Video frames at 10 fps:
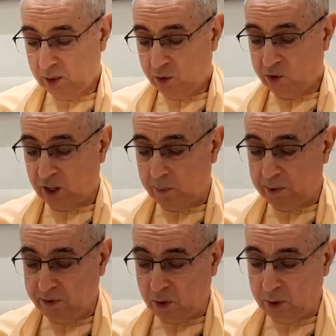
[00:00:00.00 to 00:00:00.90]
Some
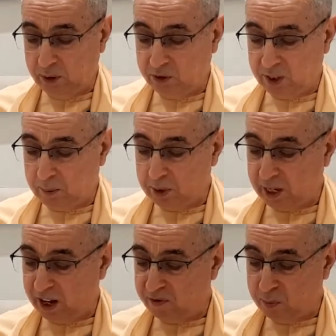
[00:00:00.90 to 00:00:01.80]
devotees seem to
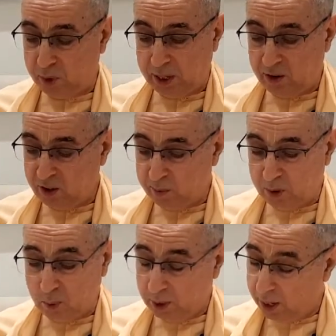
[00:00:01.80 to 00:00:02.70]
have more intimate
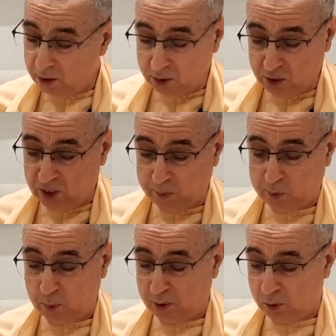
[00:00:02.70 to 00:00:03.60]

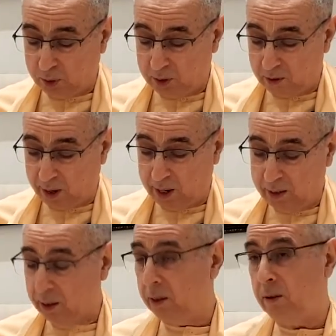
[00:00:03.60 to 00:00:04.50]
relationships with Lord Narayan
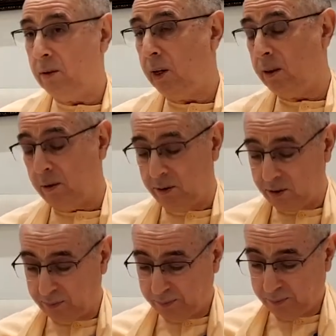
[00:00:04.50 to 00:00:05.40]
than do
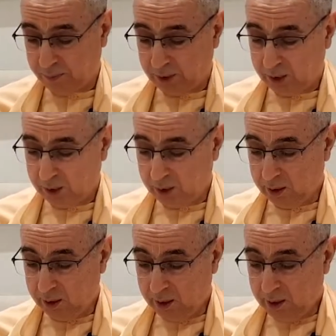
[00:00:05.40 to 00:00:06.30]
others.
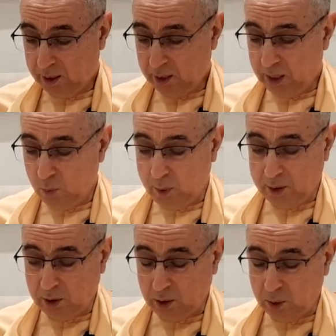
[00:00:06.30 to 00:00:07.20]
And when
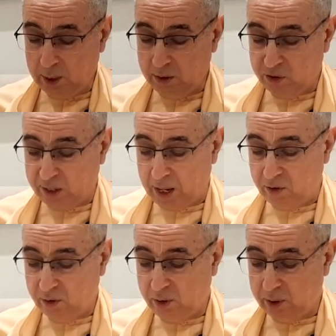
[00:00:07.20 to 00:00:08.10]
the Lord
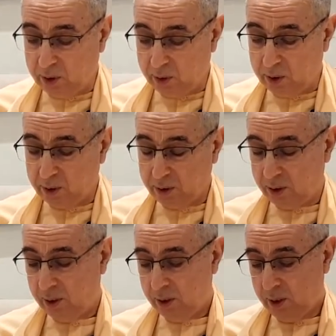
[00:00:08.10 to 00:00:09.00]
descends to the earth
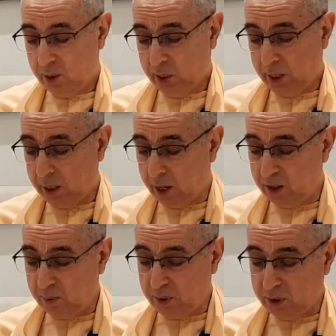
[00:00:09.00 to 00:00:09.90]
and other
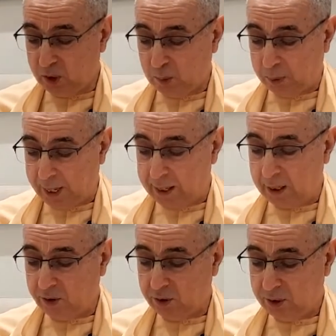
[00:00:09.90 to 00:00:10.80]
material
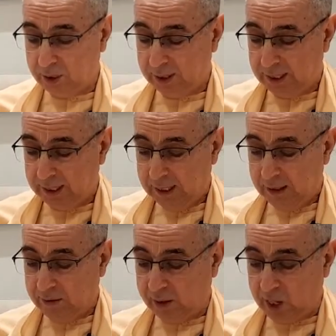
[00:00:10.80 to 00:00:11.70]
planets,
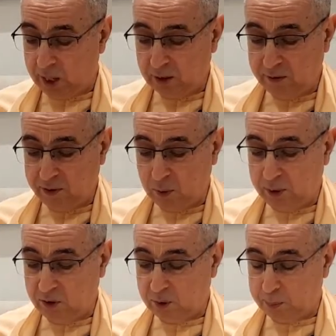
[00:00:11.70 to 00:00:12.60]
select
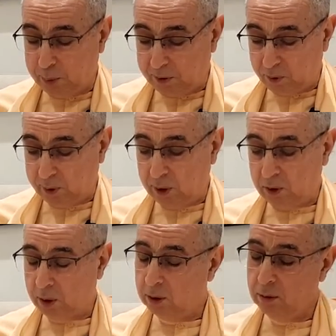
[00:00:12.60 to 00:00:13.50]
devotees are
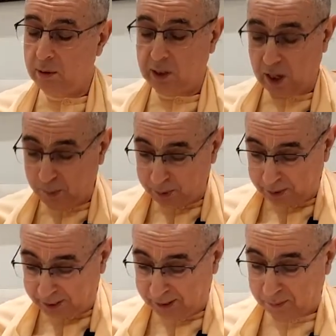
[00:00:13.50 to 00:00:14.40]
privileged to
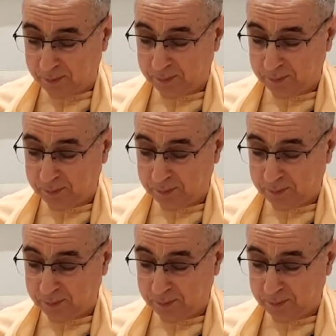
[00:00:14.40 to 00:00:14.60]
accompany him.